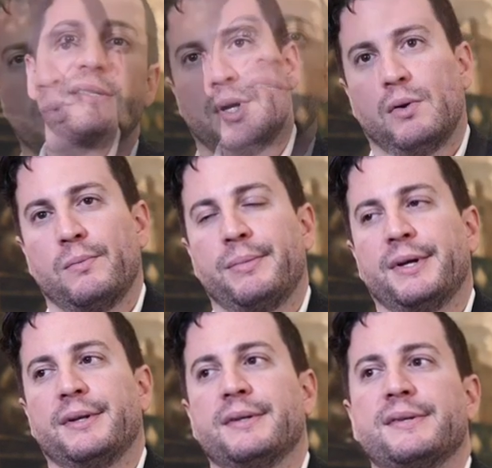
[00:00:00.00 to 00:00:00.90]
We
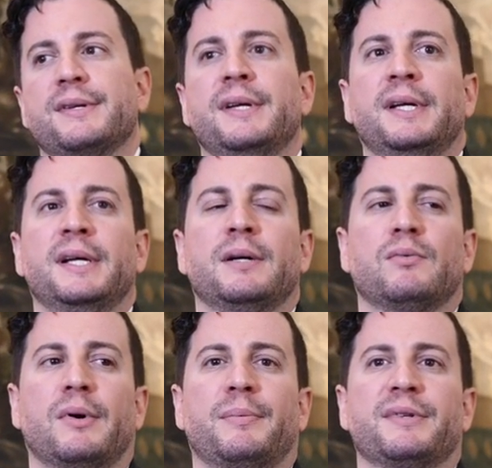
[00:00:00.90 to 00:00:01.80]
opened
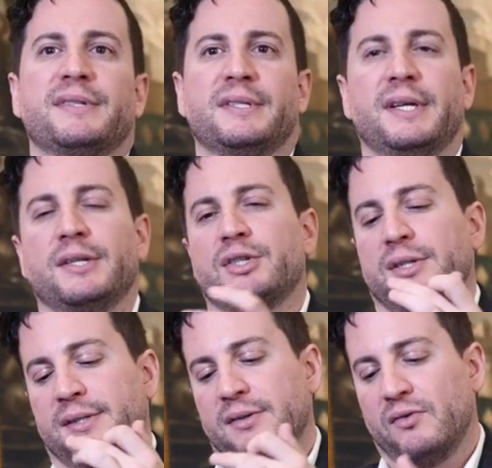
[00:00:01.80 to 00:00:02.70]

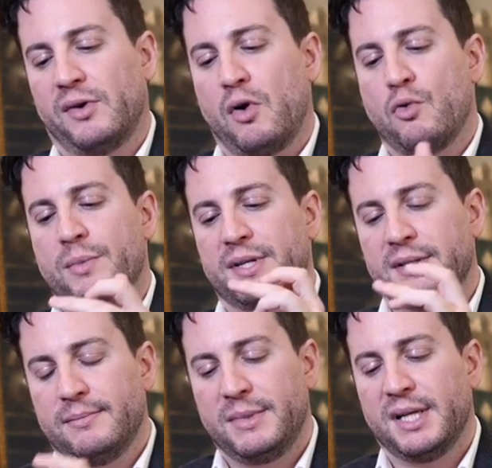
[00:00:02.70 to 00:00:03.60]
representations in Rome and
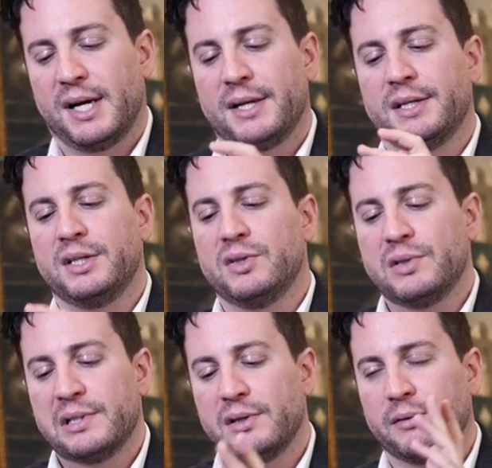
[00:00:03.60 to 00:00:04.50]
in Milan and in
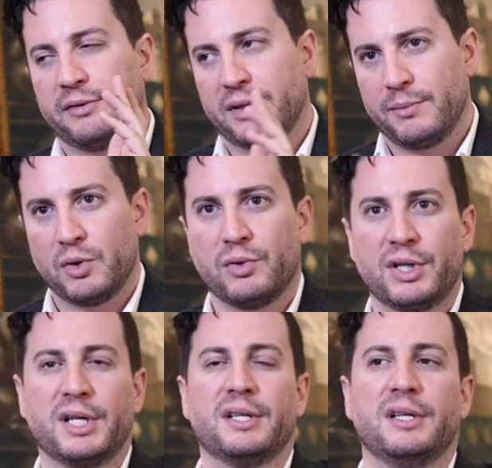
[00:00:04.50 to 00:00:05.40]
Düsseldorf and in
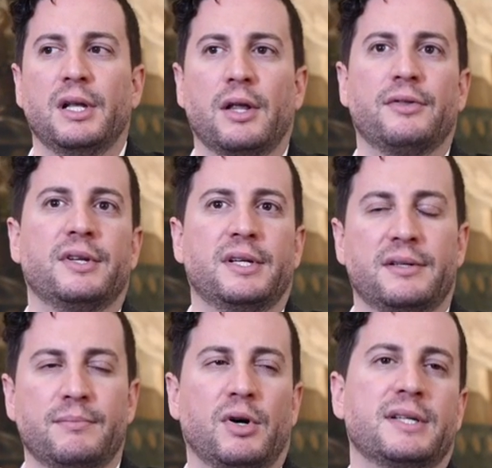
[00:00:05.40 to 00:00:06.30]
Munich and in London and
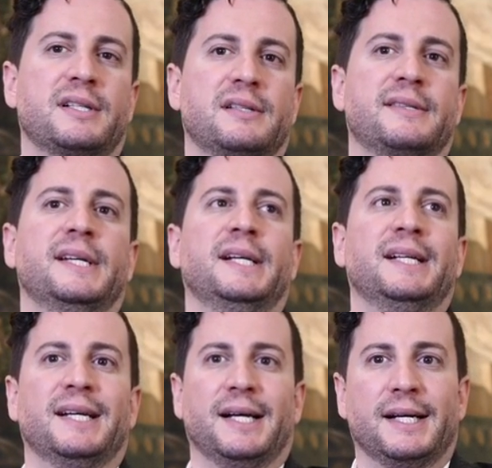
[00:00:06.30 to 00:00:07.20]
in Brussels.
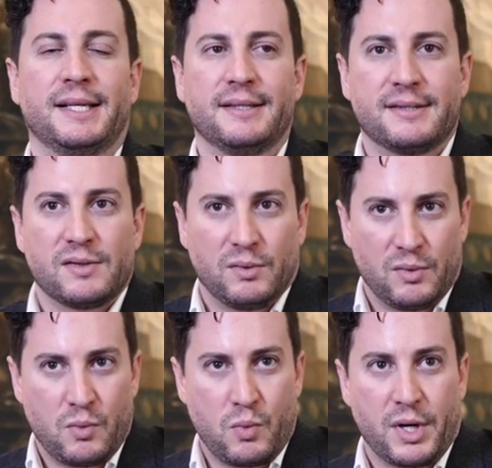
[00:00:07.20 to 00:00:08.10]
And so
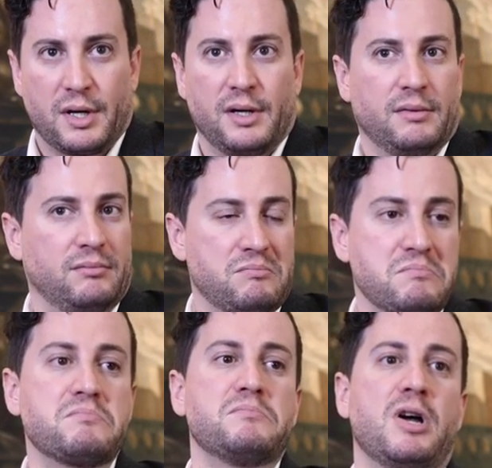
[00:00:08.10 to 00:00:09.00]
we're
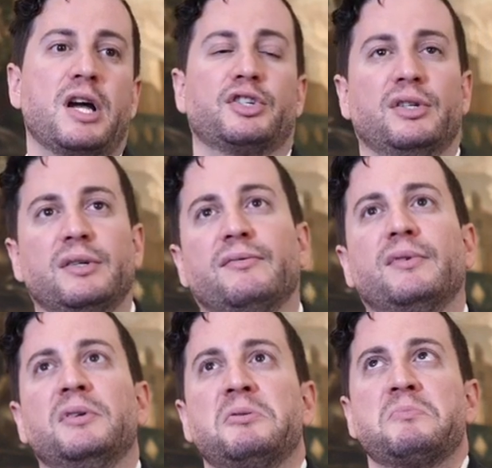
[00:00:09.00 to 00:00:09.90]
actually
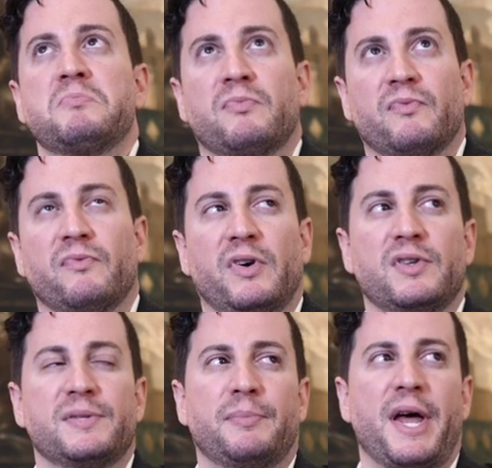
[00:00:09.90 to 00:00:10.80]

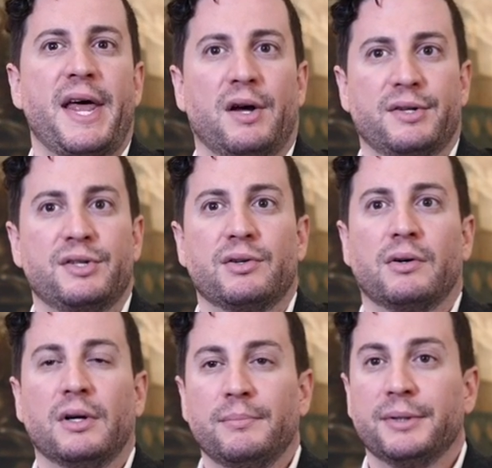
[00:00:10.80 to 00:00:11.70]
very spread out in
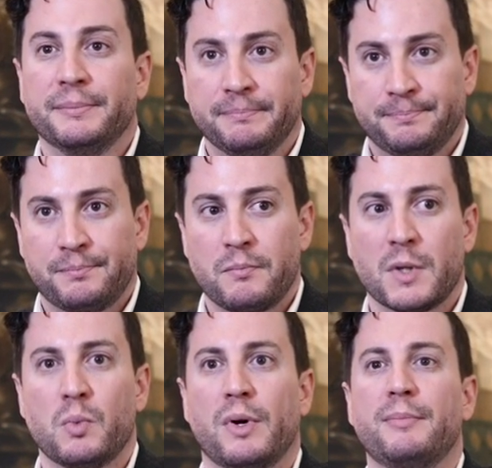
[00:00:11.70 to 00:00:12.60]
Europe
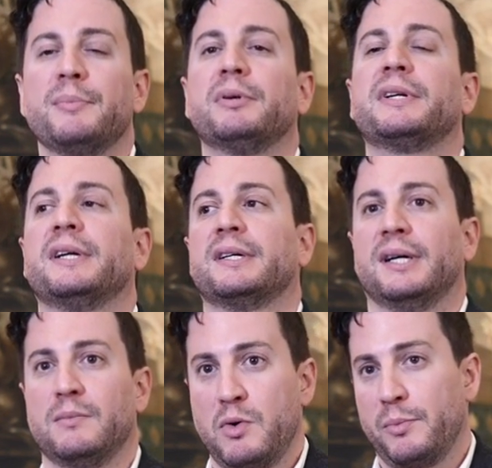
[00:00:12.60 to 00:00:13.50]
where people can
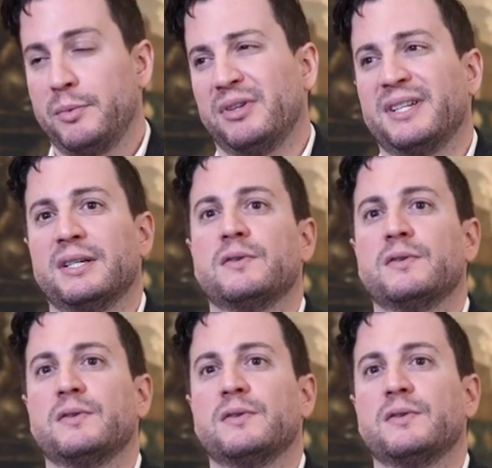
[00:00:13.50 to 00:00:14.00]
come, where people can